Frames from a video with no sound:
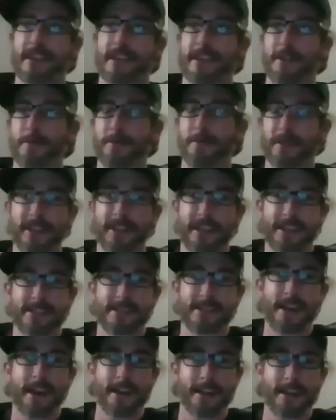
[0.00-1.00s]
a really
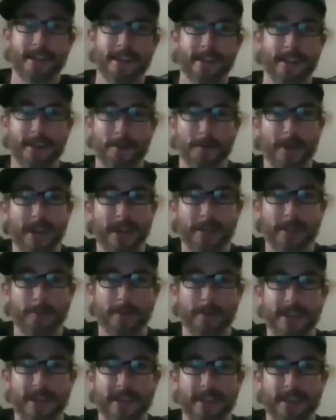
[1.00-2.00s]
exciting getaway and
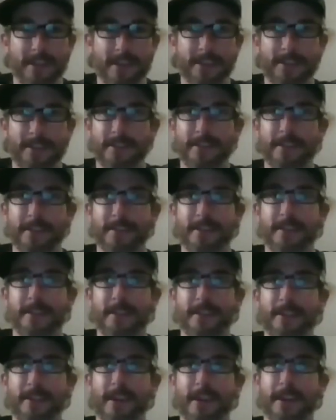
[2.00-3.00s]
weekend and
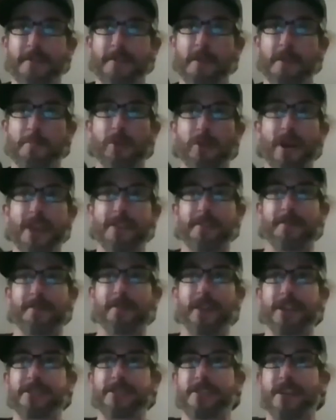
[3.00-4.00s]
kind of a breath of
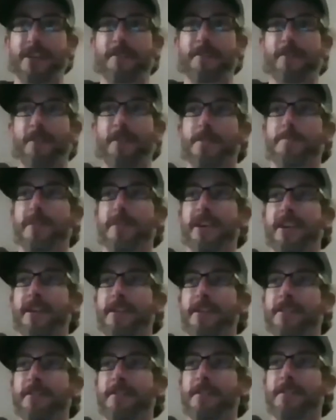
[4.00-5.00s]
fresh air for our
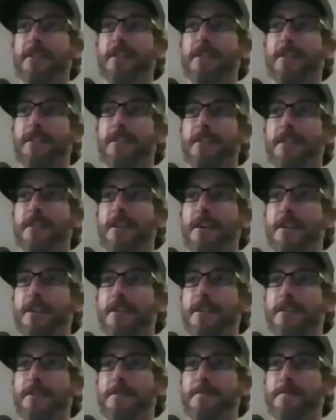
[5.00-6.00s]
band.
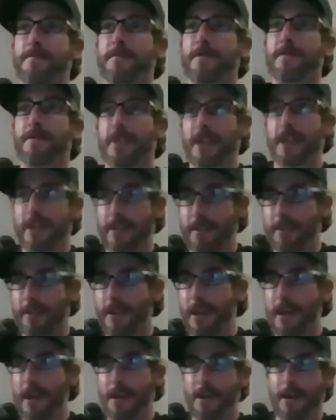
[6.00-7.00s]
Like
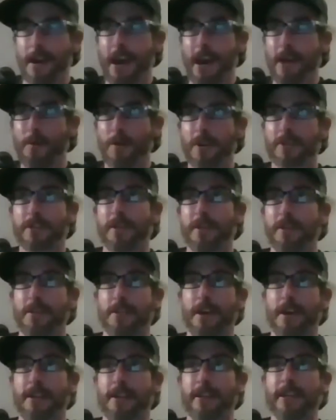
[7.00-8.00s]
I worked on a
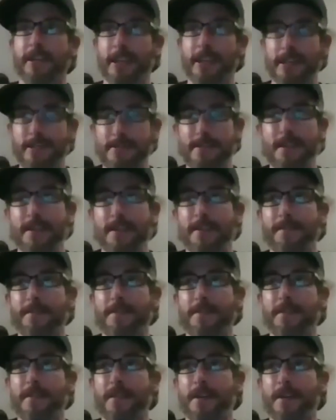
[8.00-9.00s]
lot of key stuff
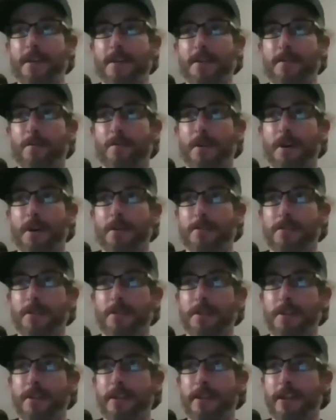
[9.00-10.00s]
during
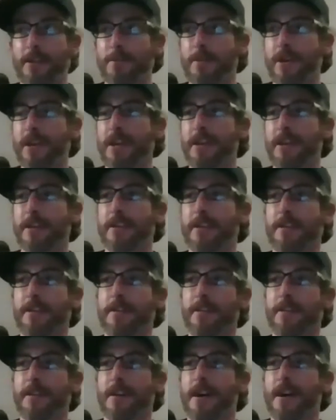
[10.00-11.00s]
our getaway, and
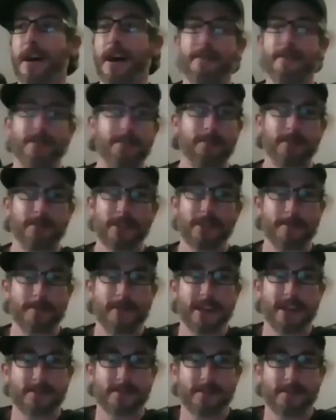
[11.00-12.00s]
I haven't really
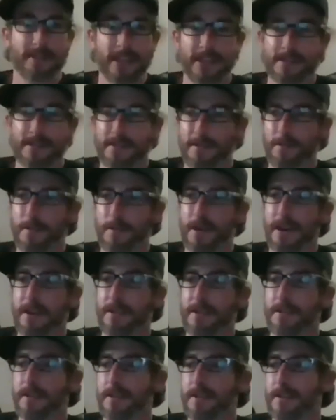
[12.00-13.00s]
messed with keys in a
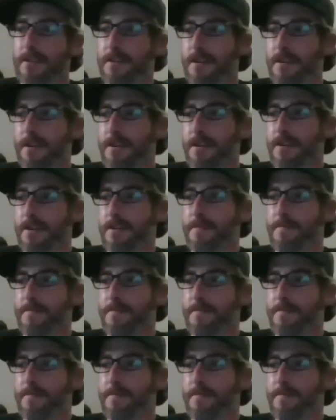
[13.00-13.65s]
while. And